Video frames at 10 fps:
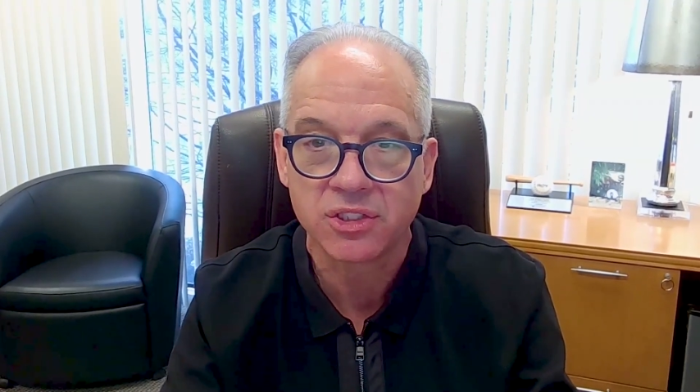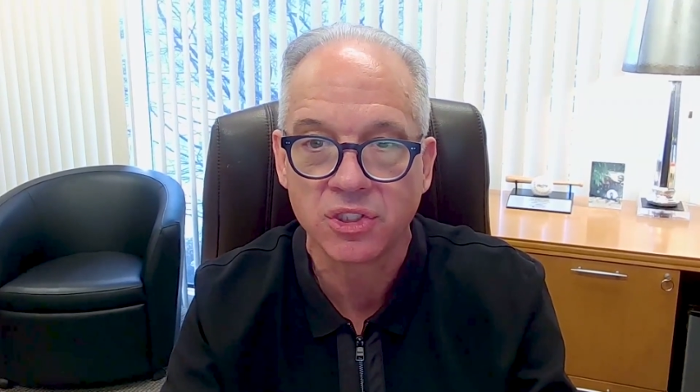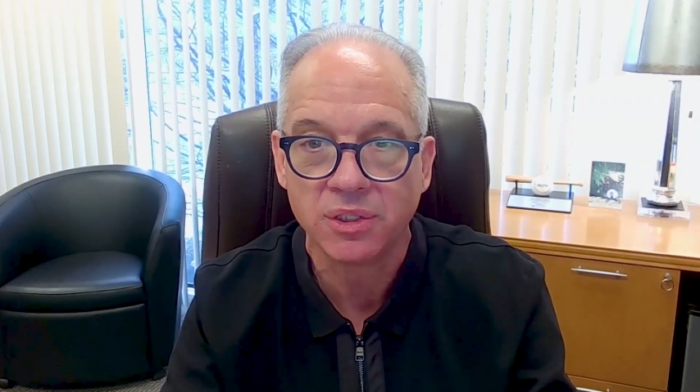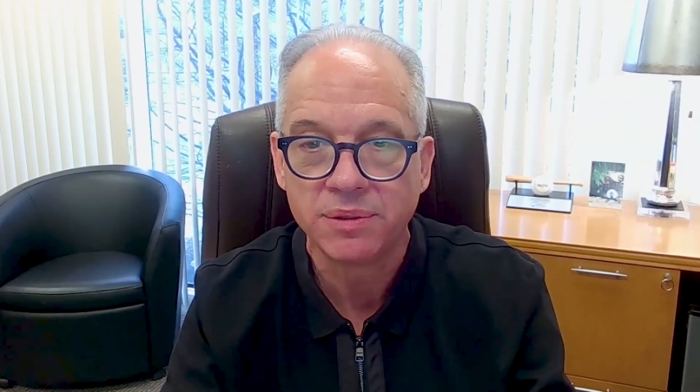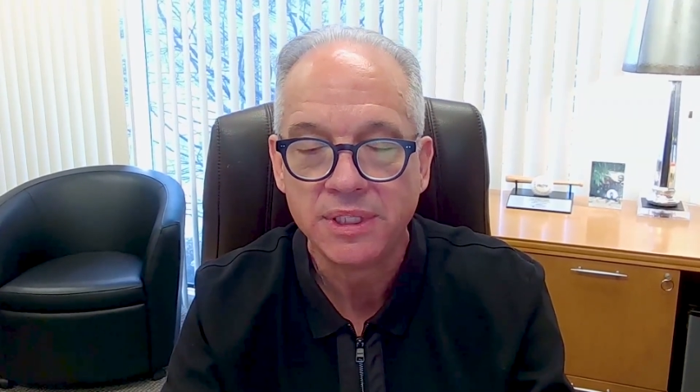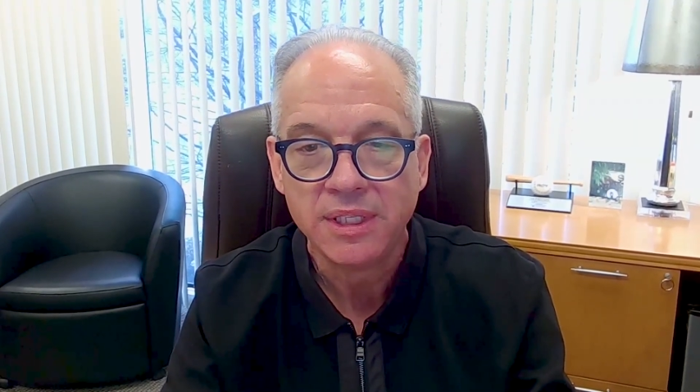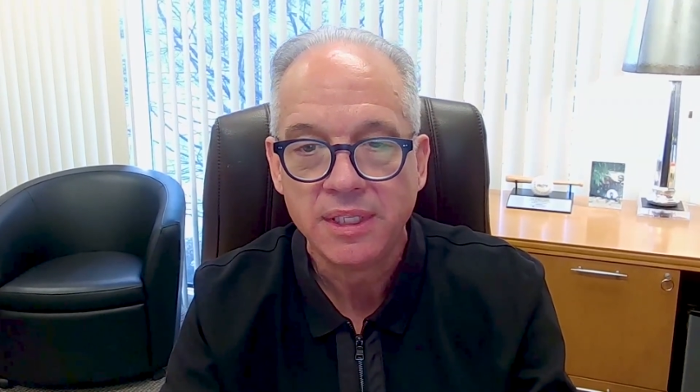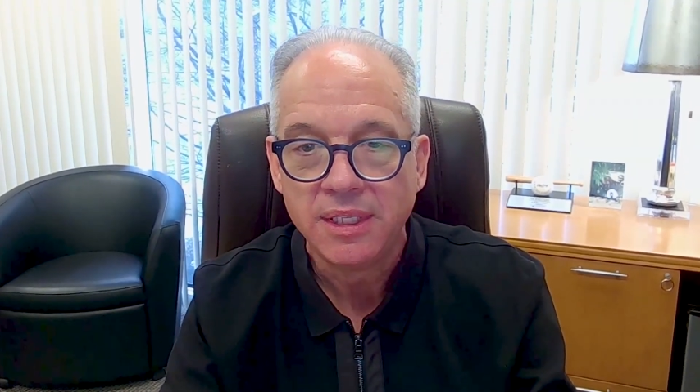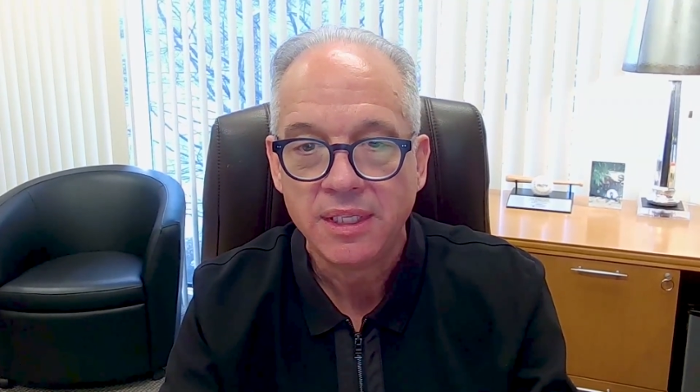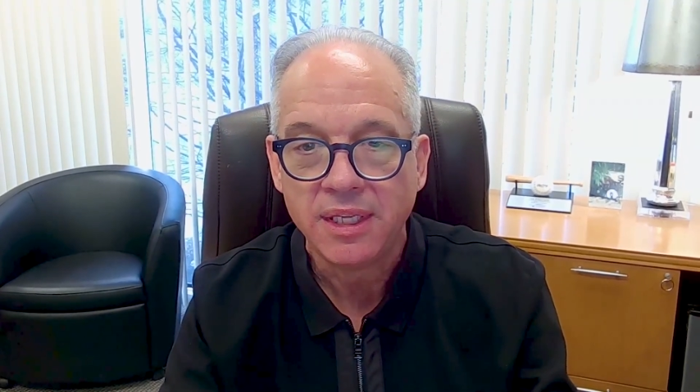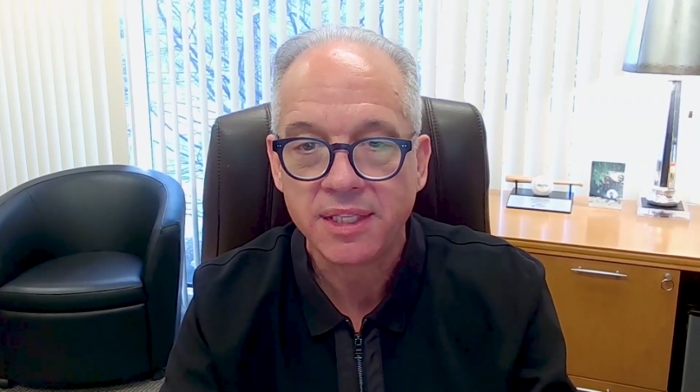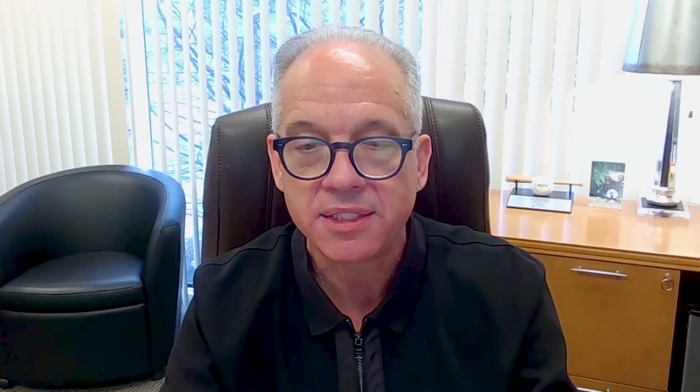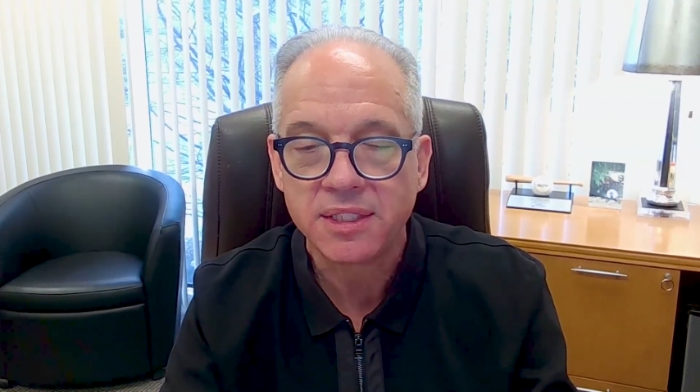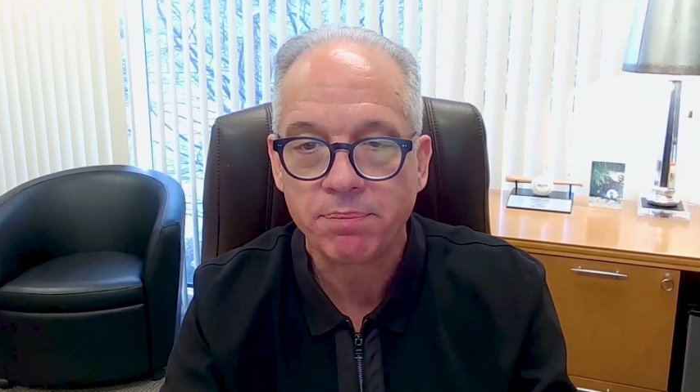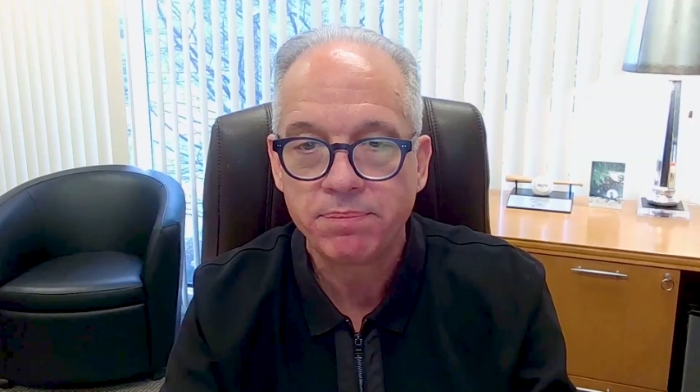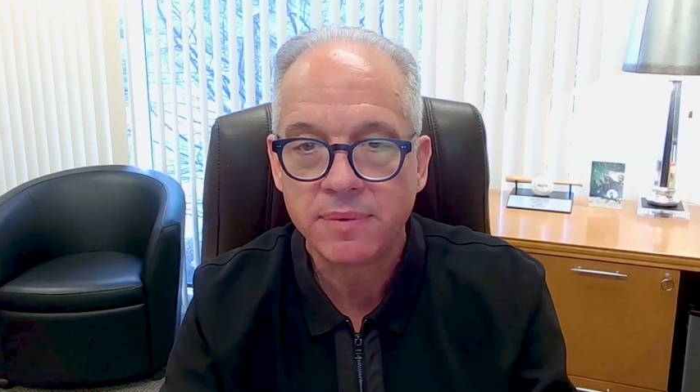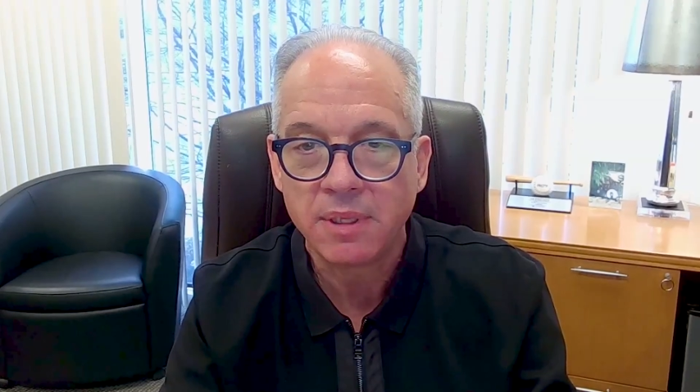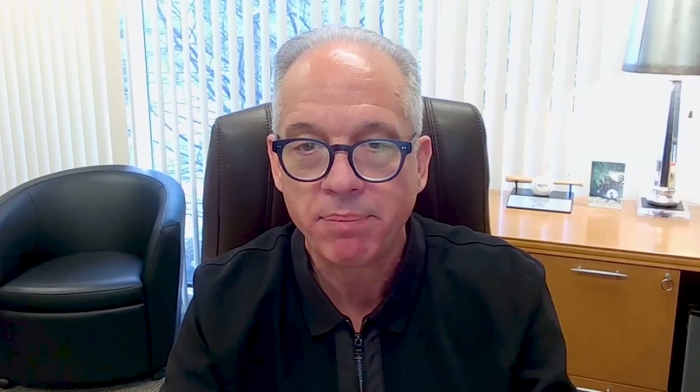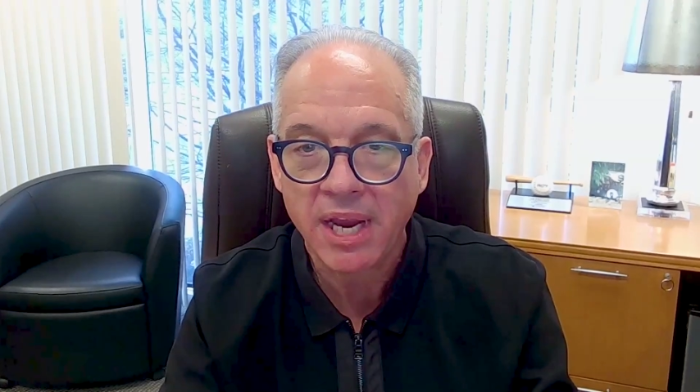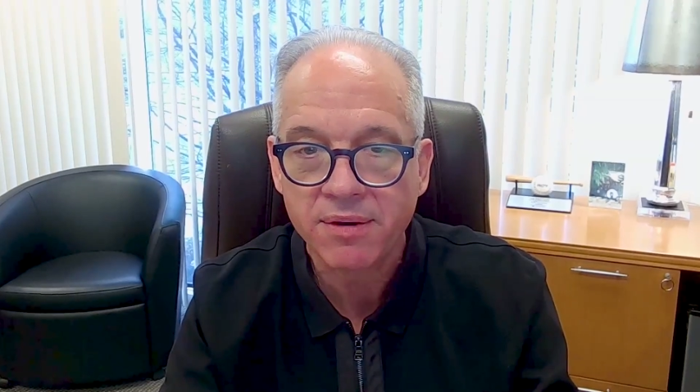So, it the, the
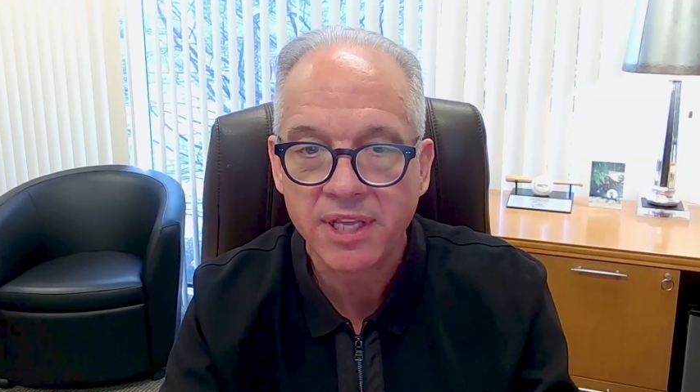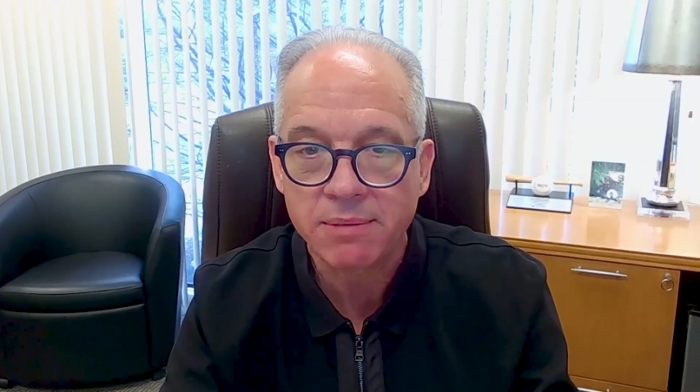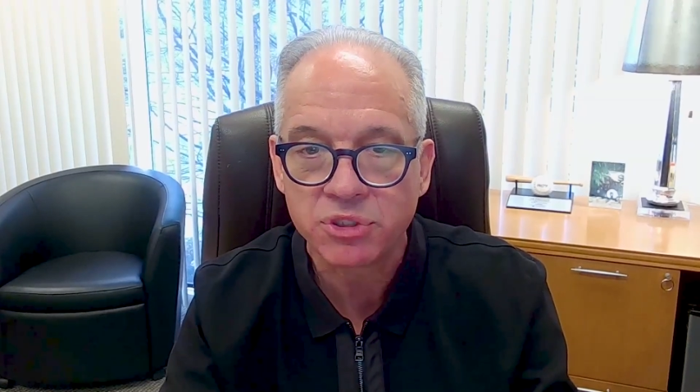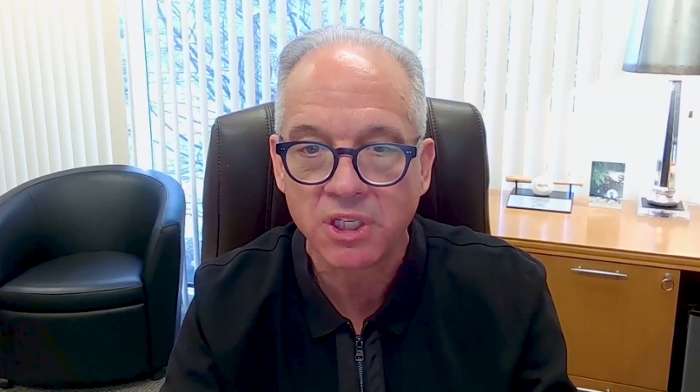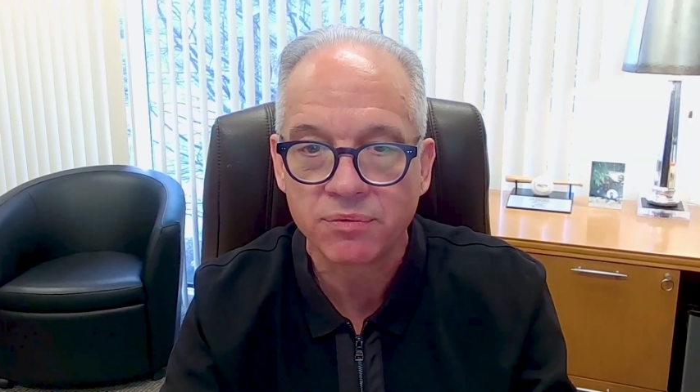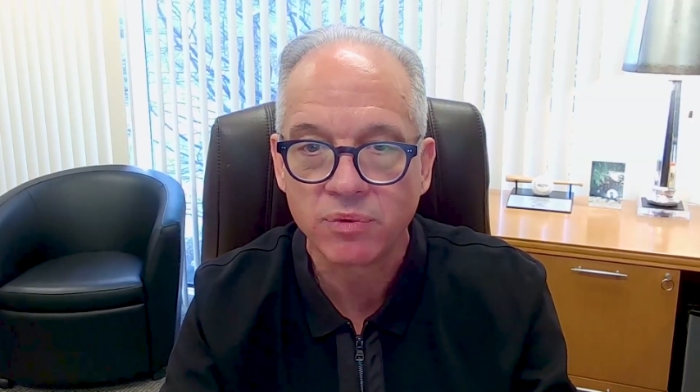paradigm shift